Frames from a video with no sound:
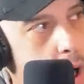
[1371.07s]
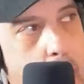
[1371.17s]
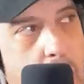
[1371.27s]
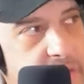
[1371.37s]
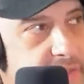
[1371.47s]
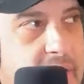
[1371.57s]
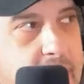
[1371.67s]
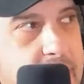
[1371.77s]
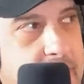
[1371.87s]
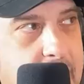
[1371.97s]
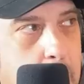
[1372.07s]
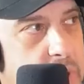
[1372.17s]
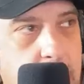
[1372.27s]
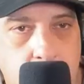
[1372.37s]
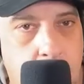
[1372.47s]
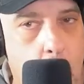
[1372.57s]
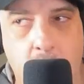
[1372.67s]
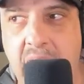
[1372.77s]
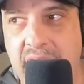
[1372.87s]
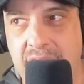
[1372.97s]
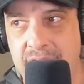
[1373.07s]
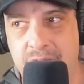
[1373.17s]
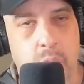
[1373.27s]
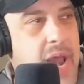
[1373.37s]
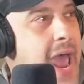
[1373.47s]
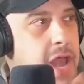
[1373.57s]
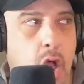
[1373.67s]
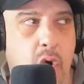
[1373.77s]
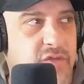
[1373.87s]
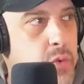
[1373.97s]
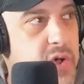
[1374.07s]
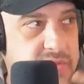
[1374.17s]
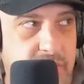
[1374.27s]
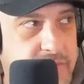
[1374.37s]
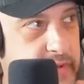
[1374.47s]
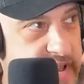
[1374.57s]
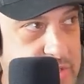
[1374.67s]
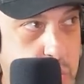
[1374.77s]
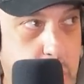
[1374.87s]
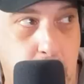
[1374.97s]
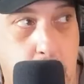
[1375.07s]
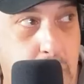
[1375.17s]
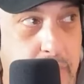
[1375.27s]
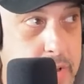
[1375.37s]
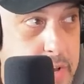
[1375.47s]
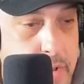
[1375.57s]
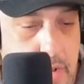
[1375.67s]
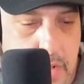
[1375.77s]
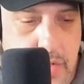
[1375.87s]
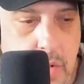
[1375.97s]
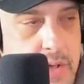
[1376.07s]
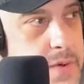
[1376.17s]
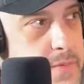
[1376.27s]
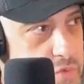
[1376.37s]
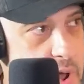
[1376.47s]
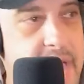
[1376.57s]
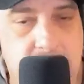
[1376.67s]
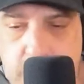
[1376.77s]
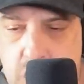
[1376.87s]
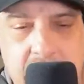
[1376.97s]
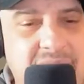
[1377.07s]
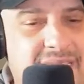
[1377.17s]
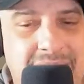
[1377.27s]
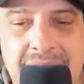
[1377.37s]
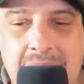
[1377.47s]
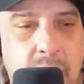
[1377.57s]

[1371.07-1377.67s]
all of that and I wouldn't know any of what I know if it wasn't for his reporting and his so, books right and his so anything that i